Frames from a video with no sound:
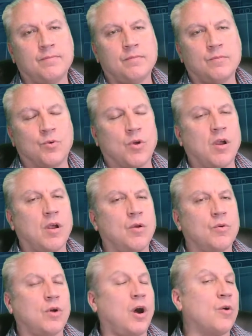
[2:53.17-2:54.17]
We're
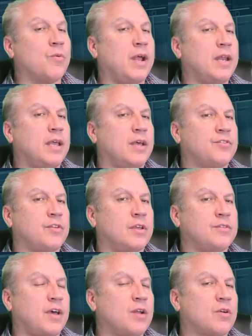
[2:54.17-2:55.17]
already, as a
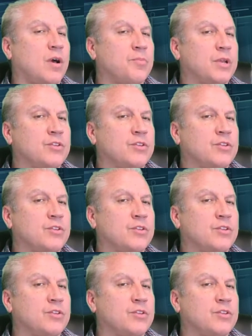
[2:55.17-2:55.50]
title company,